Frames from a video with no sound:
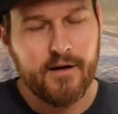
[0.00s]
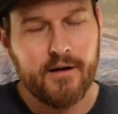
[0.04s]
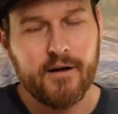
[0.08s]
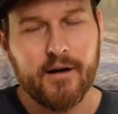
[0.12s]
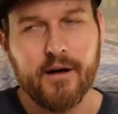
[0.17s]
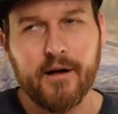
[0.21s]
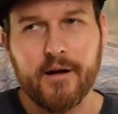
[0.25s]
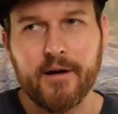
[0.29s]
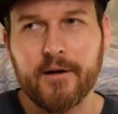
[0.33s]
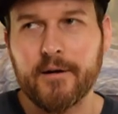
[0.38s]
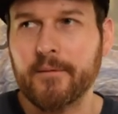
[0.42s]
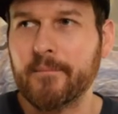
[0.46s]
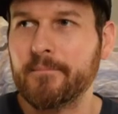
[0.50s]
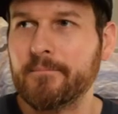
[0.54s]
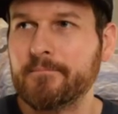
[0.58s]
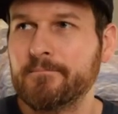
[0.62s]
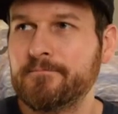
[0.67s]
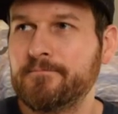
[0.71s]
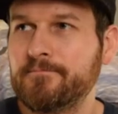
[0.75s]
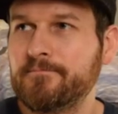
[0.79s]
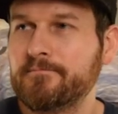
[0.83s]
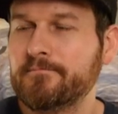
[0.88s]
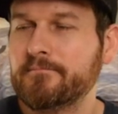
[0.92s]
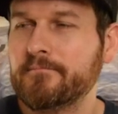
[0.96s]
Um,
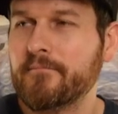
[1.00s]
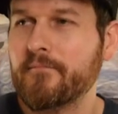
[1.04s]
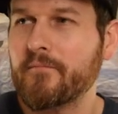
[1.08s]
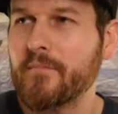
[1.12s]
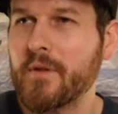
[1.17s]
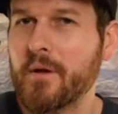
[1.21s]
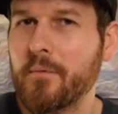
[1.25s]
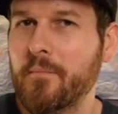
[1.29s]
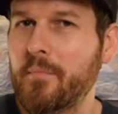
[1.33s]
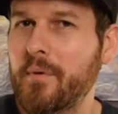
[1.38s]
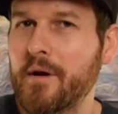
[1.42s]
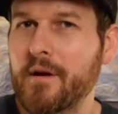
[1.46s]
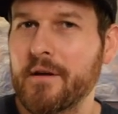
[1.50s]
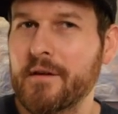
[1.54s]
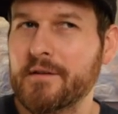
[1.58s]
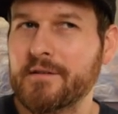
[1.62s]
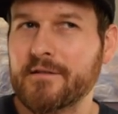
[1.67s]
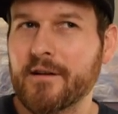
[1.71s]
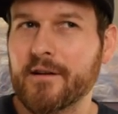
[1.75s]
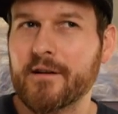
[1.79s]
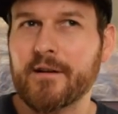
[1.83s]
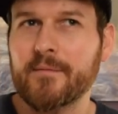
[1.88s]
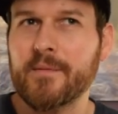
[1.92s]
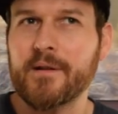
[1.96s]
but it's
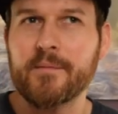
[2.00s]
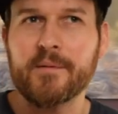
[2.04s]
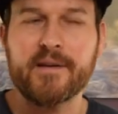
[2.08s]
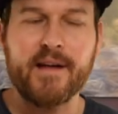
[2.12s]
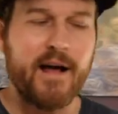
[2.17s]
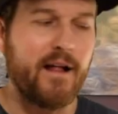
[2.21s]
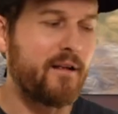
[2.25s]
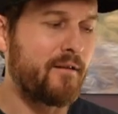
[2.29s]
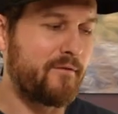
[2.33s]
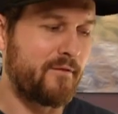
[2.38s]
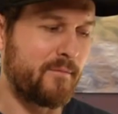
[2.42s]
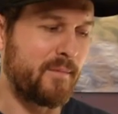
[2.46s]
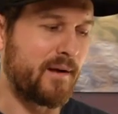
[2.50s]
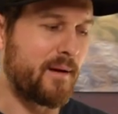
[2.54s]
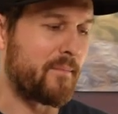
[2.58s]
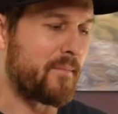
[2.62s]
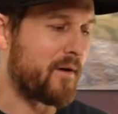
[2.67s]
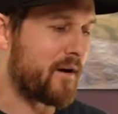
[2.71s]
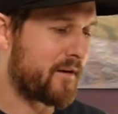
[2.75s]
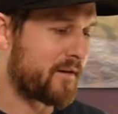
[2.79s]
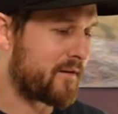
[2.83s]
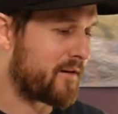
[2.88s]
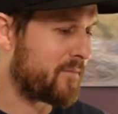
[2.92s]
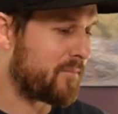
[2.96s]
not going to be the Macallan for me. I'm
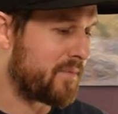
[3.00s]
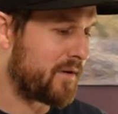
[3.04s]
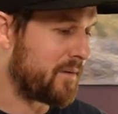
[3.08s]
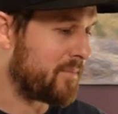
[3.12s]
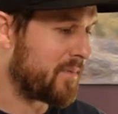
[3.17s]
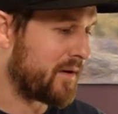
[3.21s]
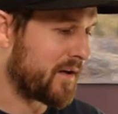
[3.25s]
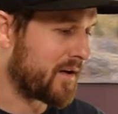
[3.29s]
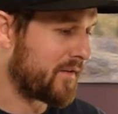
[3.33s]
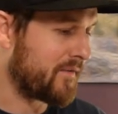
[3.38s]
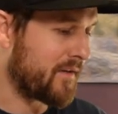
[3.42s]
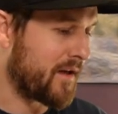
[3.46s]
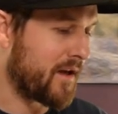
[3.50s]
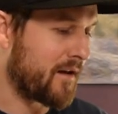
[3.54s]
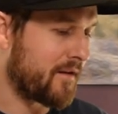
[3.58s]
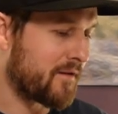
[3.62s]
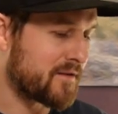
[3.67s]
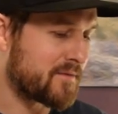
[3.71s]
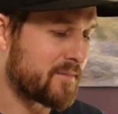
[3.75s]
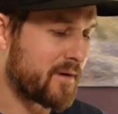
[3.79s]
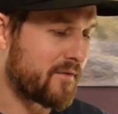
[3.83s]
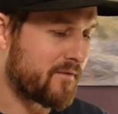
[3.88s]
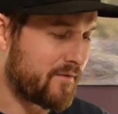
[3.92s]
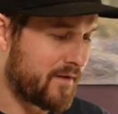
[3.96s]
not going to be picking that
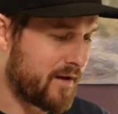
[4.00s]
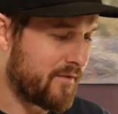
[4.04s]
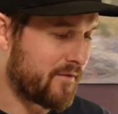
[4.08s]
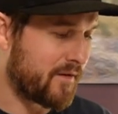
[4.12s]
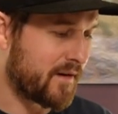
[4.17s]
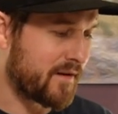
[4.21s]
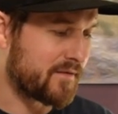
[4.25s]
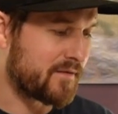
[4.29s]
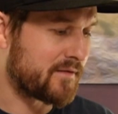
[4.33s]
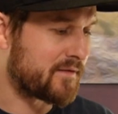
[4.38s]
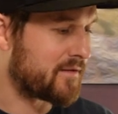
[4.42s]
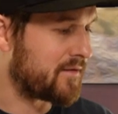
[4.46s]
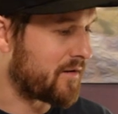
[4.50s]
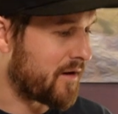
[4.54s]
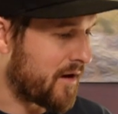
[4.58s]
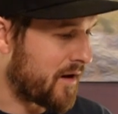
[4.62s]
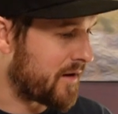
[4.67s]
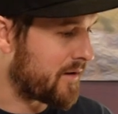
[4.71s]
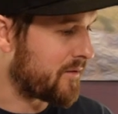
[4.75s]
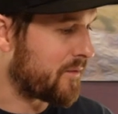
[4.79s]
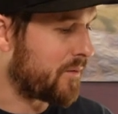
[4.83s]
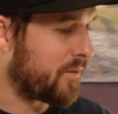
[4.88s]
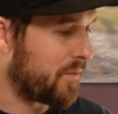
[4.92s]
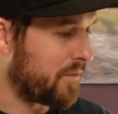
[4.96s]
as my favorite because it's
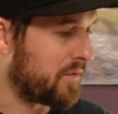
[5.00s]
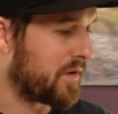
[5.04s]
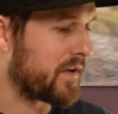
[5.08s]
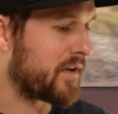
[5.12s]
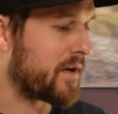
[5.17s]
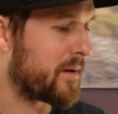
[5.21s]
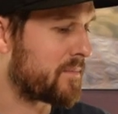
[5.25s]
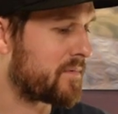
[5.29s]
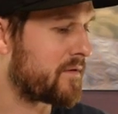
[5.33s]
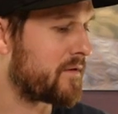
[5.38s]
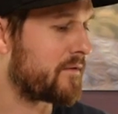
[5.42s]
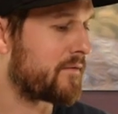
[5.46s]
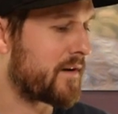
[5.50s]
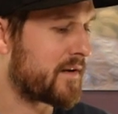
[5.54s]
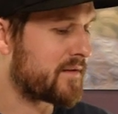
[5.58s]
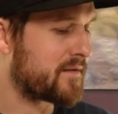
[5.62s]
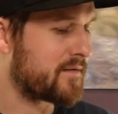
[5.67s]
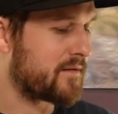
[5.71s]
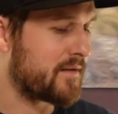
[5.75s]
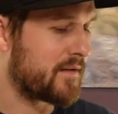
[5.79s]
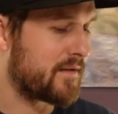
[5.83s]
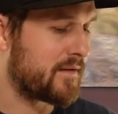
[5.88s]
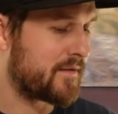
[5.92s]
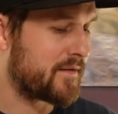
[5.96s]
not holding up to the rest
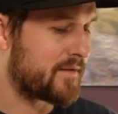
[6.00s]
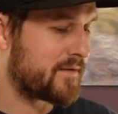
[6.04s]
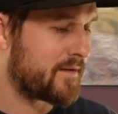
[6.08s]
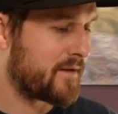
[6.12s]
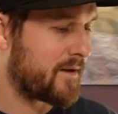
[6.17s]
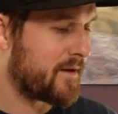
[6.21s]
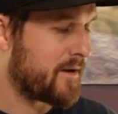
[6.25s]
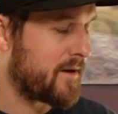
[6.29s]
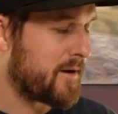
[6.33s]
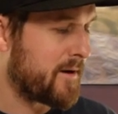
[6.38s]
of these.